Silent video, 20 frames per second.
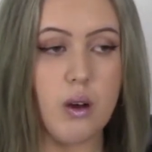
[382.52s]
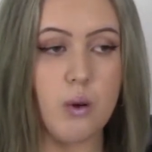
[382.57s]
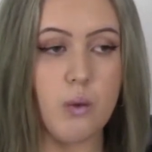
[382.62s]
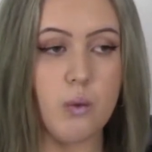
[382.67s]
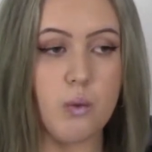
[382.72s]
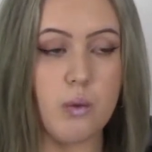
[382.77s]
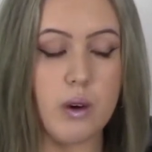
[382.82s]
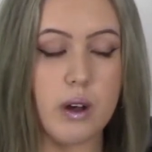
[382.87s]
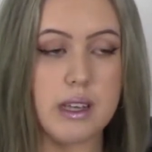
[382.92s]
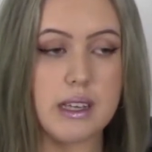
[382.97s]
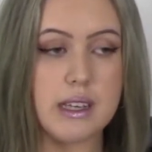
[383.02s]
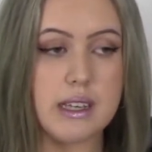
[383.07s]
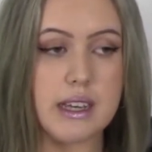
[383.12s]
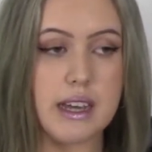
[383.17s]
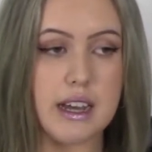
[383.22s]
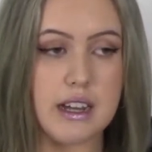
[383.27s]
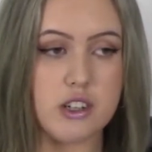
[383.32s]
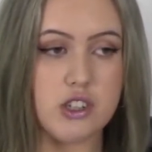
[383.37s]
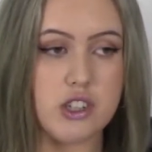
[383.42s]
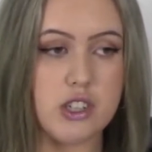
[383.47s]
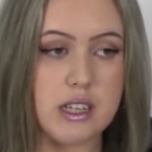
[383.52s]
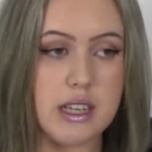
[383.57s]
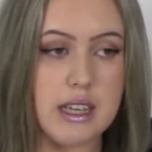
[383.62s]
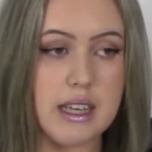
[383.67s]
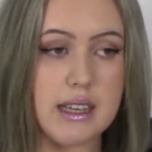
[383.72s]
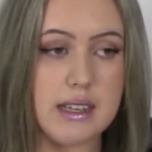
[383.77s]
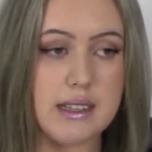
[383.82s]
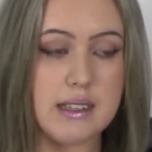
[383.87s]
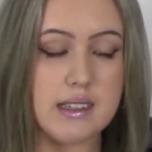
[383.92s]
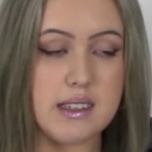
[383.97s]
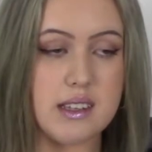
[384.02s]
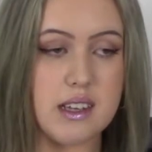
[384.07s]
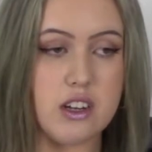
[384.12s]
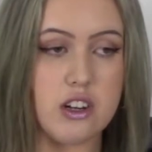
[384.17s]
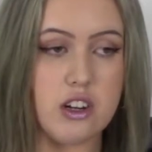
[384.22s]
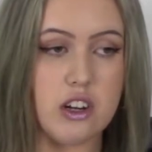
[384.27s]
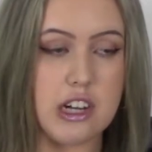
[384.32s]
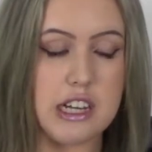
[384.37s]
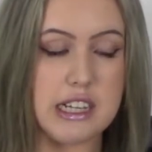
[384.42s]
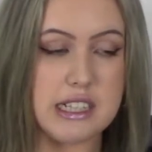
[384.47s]
what it actually is and
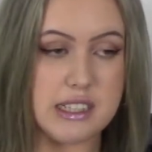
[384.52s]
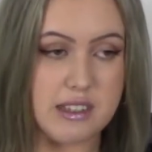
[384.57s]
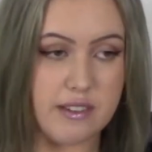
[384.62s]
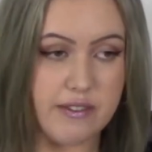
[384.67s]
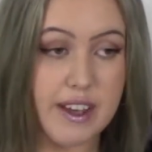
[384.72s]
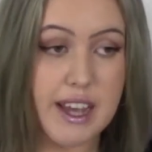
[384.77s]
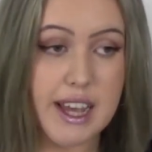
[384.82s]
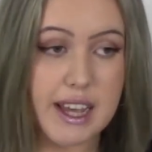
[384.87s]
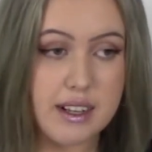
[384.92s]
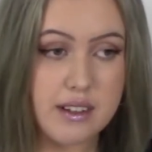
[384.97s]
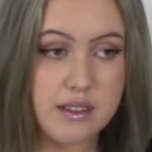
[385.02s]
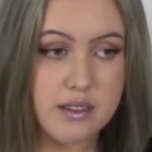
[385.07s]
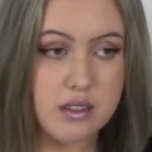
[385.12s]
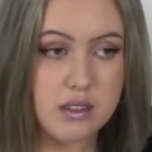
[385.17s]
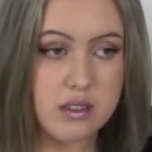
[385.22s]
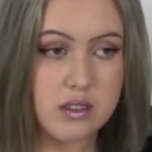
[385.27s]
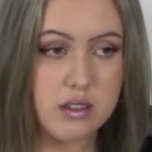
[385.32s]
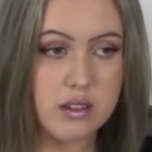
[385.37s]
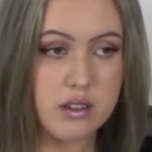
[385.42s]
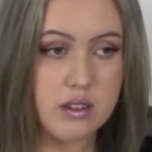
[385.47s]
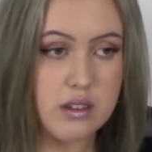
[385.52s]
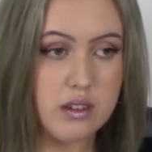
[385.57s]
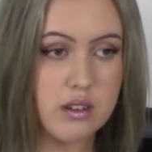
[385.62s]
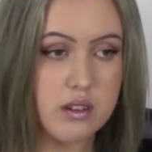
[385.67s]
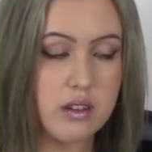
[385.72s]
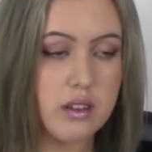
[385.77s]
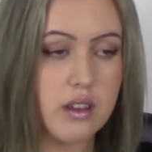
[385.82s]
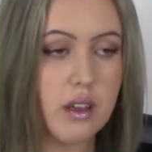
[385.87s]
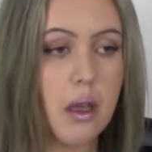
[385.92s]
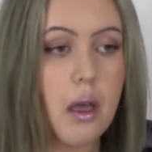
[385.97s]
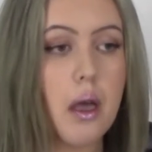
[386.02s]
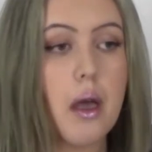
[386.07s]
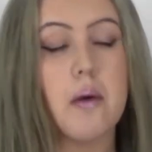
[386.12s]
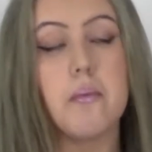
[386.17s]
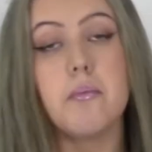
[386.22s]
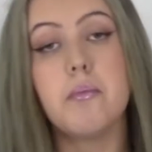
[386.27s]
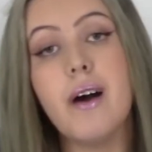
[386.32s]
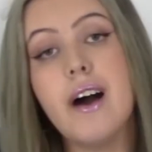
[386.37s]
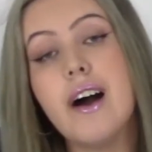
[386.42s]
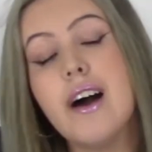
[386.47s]
not its effects.
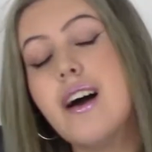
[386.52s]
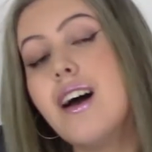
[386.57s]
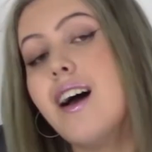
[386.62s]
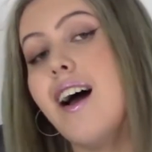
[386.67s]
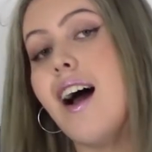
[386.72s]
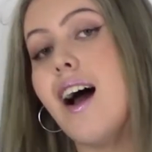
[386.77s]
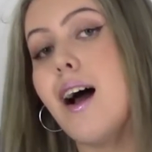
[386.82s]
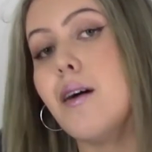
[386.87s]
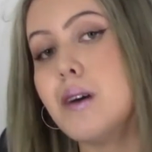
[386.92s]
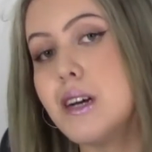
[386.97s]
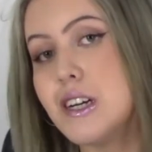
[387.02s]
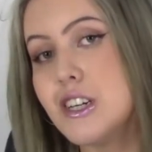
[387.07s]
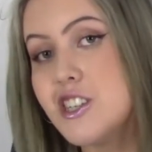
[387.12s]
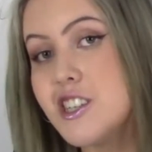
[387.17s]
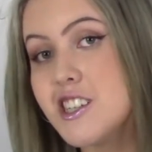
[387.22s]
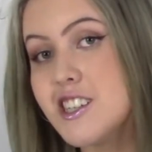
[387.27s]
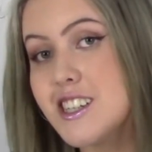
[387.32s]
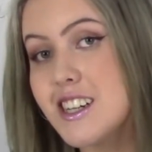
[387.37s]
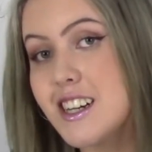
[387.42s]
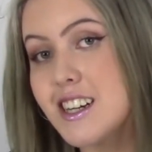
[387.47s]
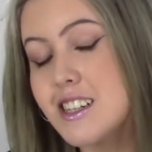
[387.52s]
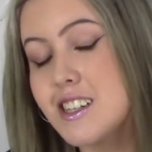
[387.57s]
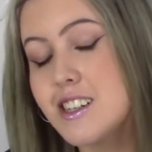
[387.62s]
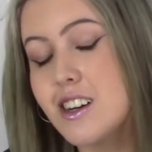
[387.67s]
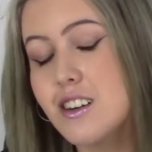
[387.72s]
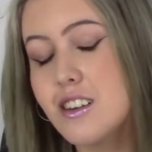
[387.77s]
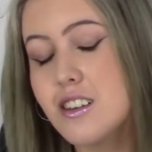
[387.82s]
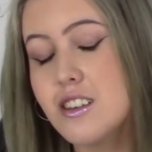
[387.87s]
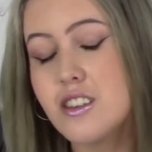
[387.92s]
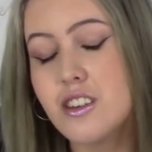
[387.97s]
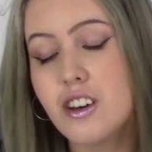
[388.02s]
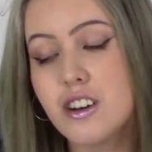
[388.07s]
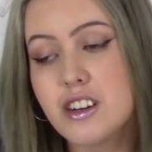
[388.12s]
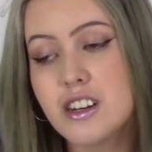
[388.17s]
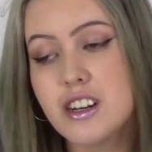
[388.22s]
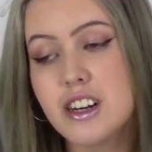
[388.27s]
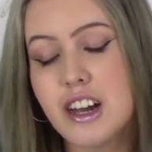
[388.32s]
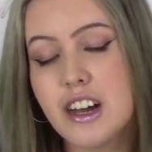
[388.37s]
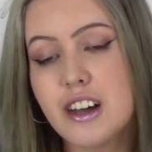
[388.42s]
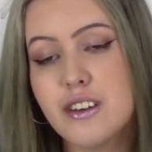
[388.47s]
But I managed to dig long
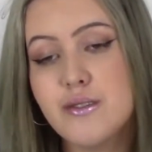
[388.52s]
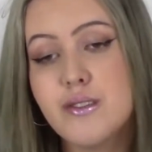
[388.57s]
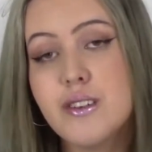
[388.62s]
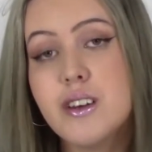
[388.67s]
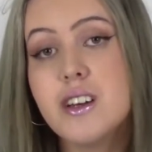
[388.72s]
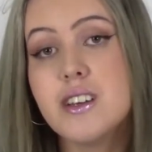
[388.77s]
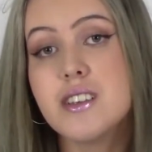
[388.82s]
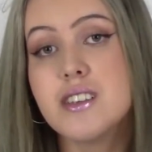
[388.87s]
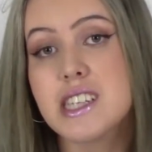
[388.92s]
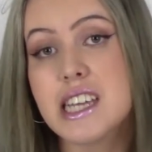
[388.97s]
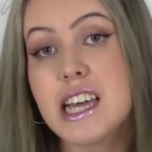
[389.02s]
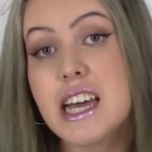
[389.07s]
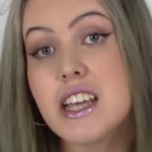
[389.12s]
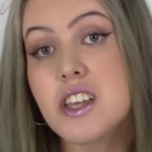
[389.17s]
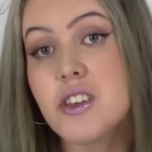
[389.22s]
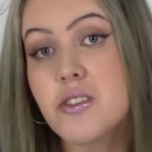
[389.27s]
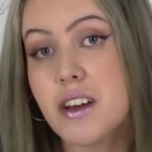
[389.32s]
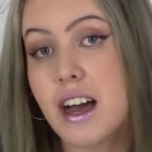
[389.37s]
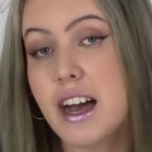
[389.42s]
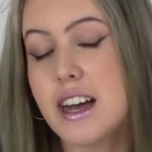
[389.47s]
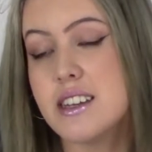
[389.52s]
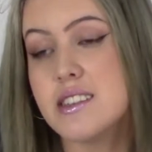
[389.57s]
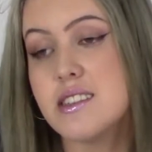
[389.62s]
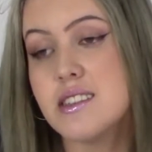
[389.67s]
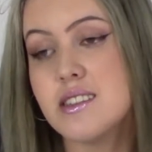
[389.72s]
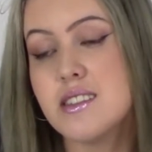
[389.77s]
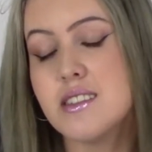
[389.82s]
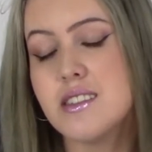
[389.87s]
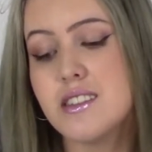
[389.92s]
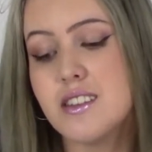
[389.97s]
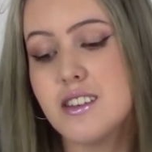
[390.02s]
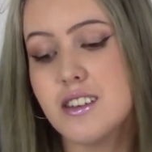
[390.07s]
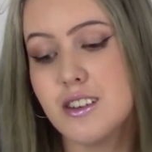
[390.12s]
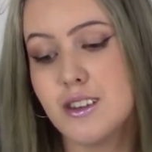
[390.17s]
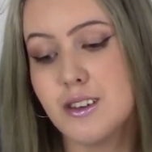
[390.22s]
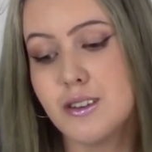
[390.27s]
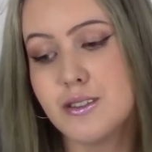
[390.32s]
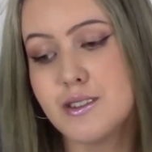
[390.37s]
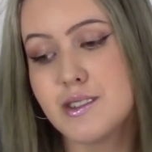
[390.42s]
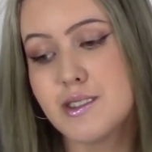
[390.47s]
enough to get you guys
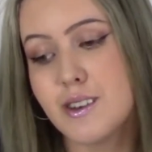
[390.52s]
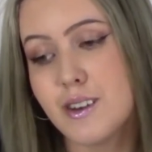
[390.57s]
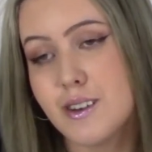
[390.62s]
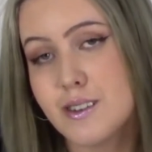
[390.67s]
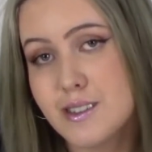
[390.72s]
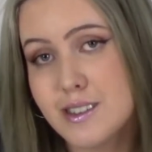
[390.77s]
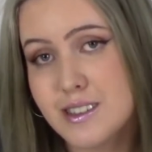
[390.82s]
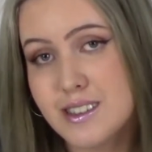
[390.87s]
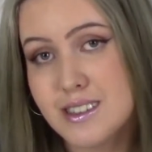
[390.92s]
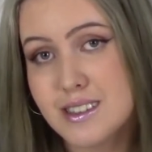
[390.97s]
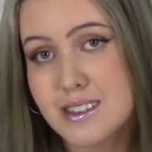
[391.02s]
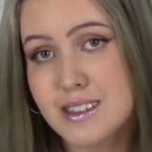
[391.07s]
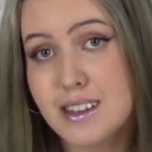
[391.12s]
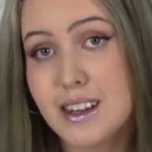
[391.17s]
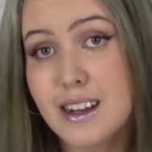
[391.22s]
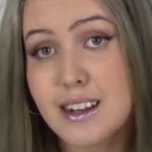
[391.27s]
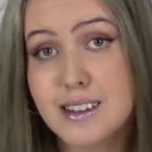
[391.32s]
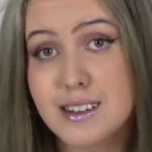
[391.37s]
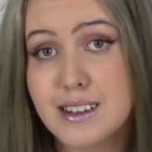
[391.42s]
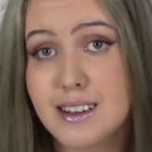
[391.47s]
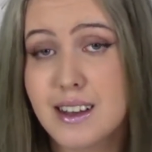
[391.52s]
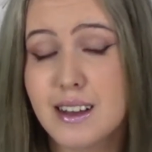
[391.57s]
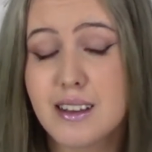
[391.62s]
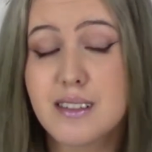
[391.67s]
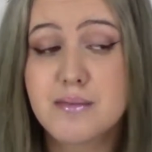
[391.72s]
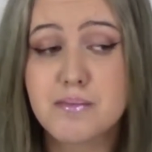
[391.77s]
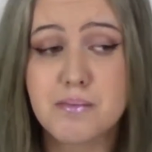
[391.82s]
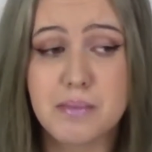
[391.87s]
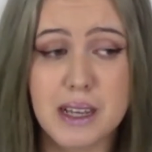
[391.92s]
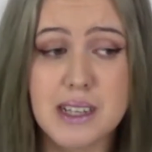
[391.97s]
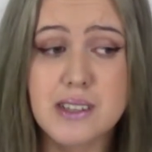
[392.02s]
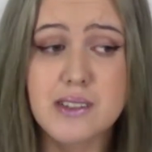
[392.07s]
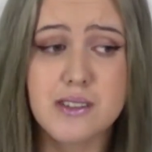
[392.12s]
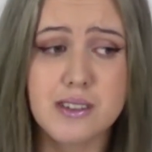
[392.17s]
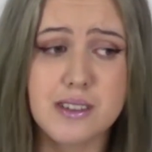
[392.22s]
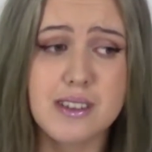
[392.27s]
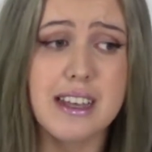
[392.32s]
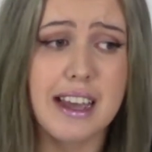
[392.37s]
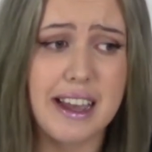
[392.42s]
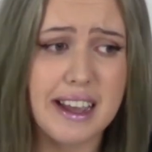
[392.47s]
the results that I best
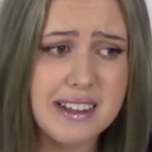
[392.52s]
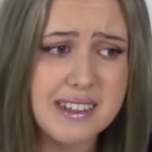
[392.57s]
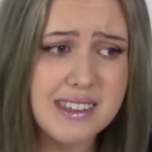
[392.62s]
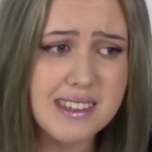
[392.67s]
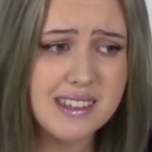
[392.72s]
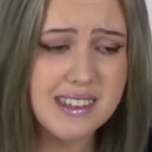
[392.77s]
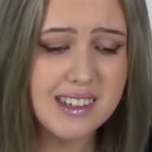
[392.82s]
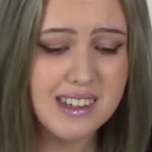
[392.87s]
could get.